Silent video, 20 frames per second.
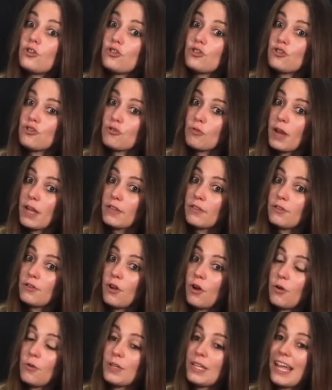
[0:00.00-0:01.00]
Strike the
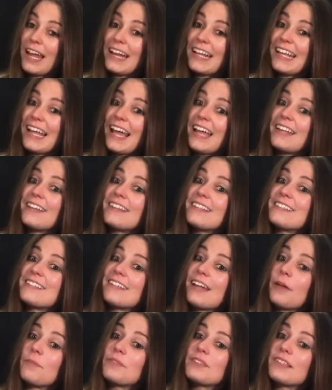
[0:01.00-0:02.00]
note yet again,
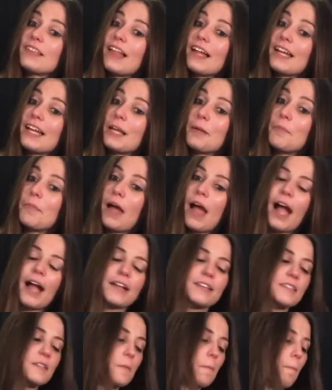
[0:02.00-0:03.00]
this time sliding
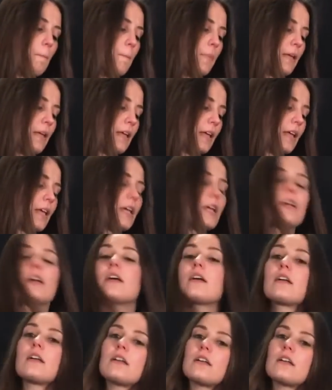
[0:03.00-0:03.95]
back to B.